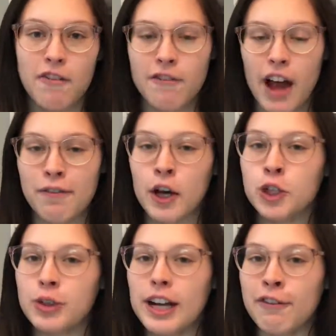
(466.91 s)

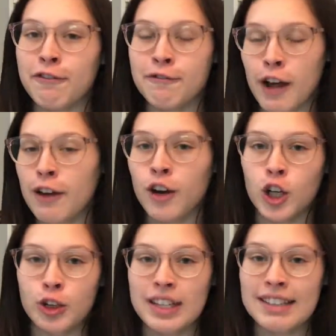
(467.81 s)
500 and
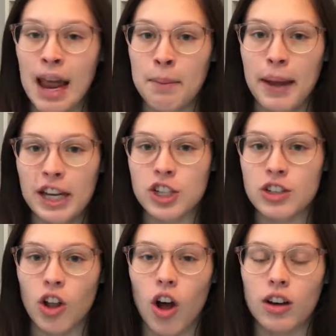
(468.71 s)
510 pages
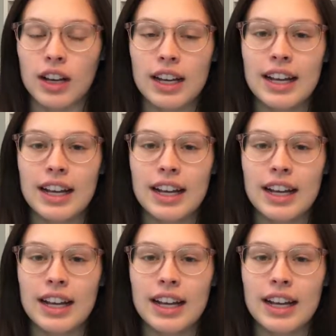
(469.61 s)
long?